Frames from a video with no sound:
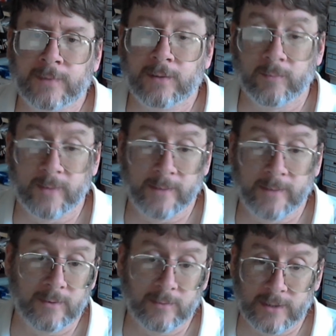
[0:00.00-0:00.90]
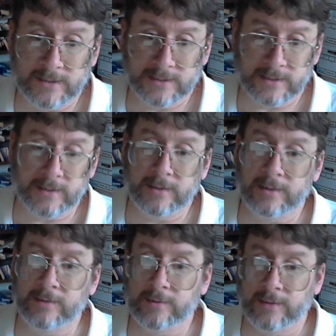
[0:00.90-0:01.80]
Now remember what,
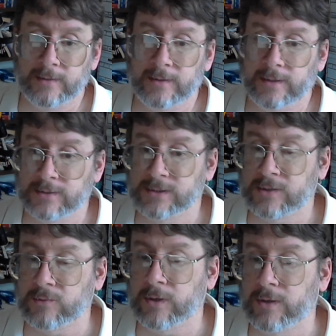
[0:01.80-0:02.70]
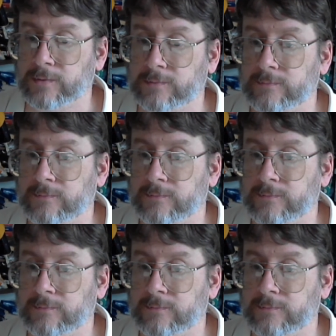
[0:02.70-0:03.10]
here's the quote,